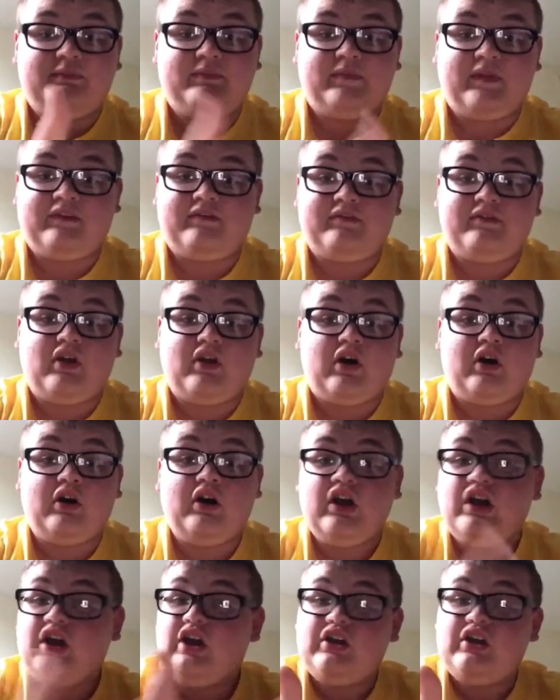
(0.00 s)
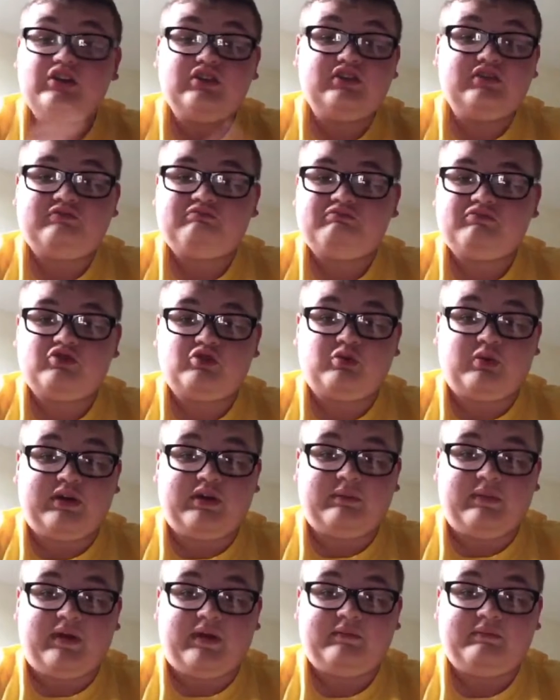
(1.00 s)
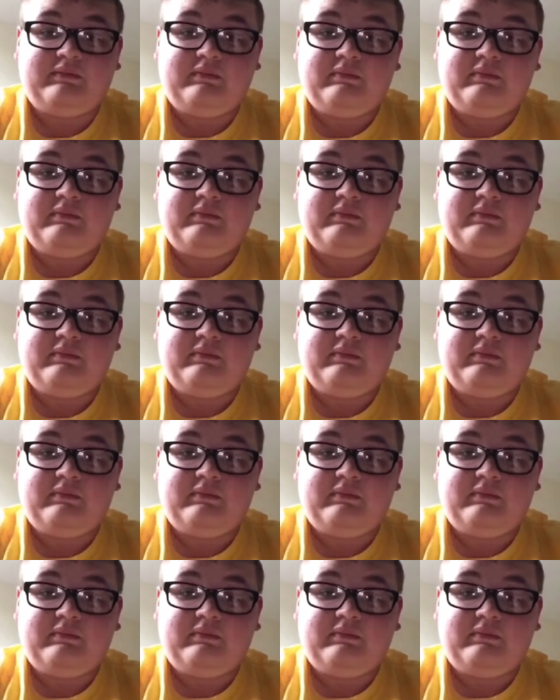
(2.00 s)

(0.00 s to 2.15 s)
If not, tweet me.